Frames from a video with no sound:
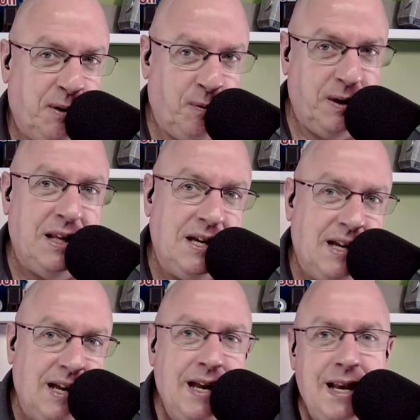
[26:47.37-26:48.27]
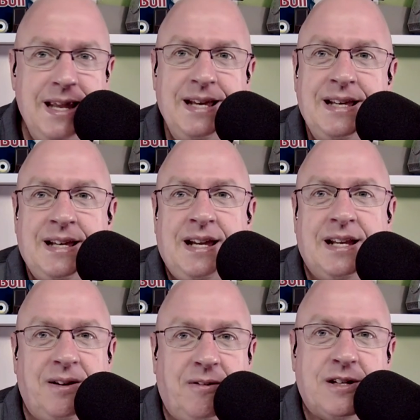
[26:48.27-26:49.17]
really need? And
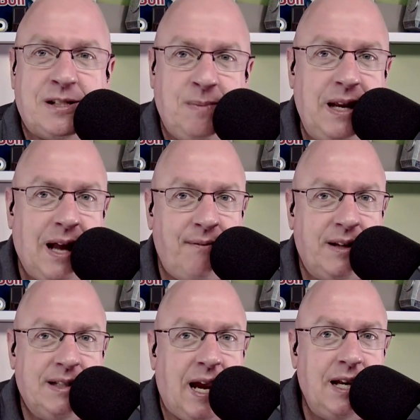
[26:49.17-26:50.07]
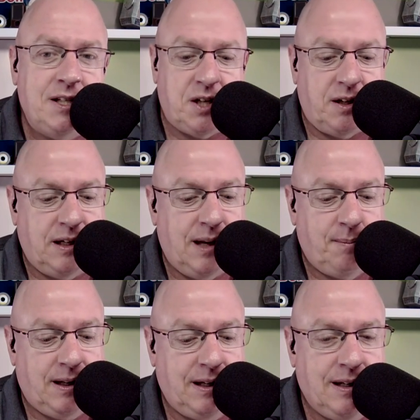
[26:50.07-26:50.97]
of course, yes. me, I'm the data junkie. I'm
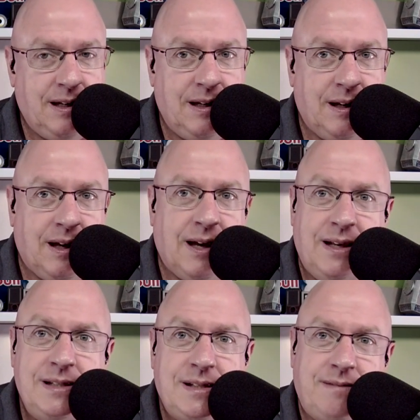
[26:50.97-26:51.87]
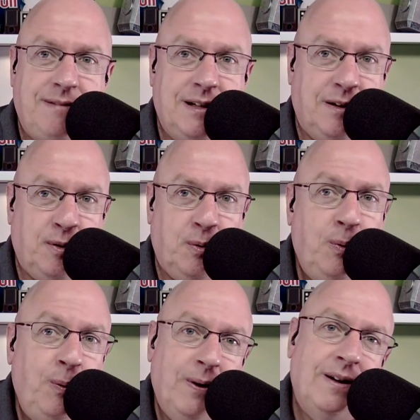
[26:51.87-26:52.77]
like, yes, we
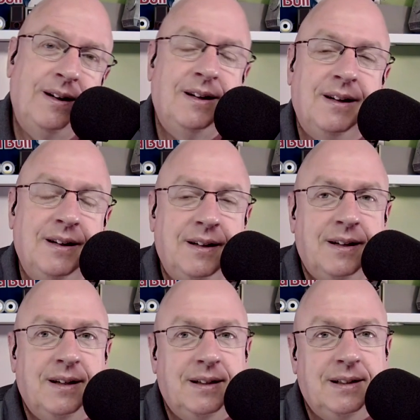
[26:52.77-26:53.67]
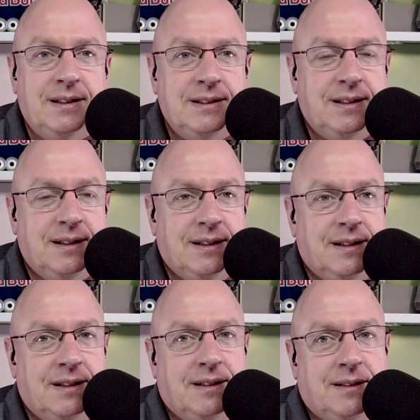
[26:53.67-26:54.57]
do. Right.
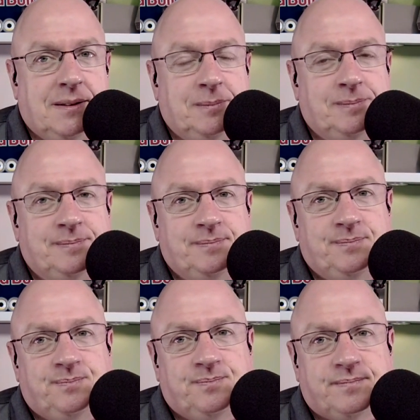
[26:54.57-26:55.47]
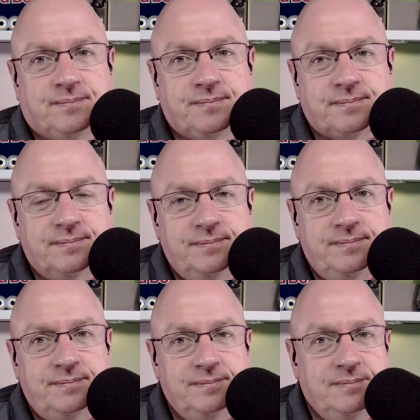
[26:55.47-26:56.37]
Um,
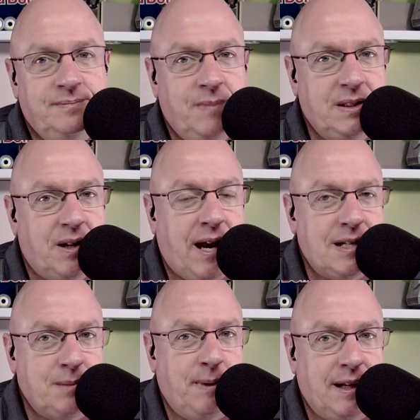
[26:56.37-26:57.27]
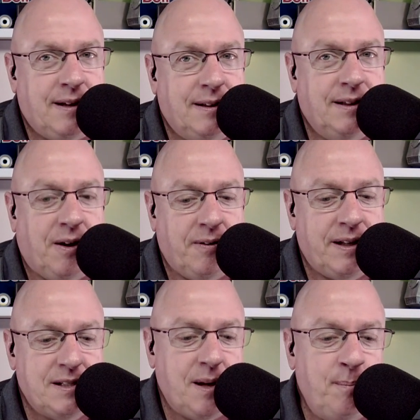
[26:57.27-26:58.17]
but hmm. there has to be a, you know,
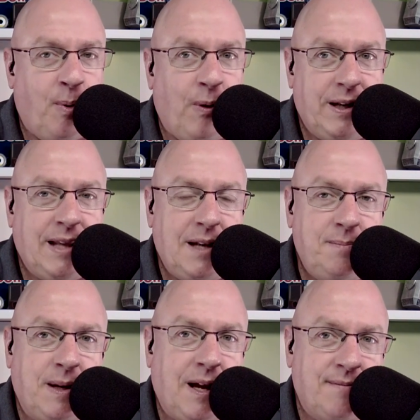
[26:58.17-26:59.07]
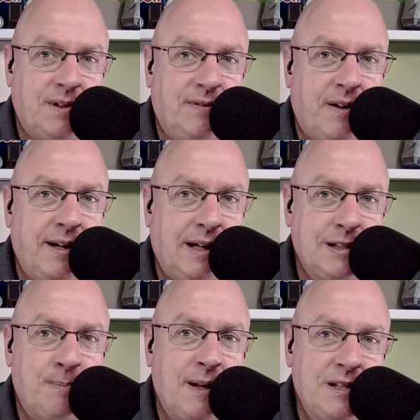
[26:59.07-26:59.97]
at some point that becomes a very
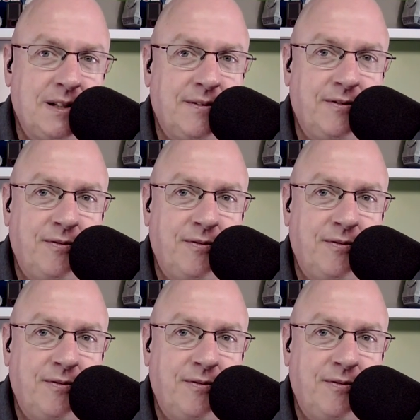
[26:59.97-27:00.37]
expensive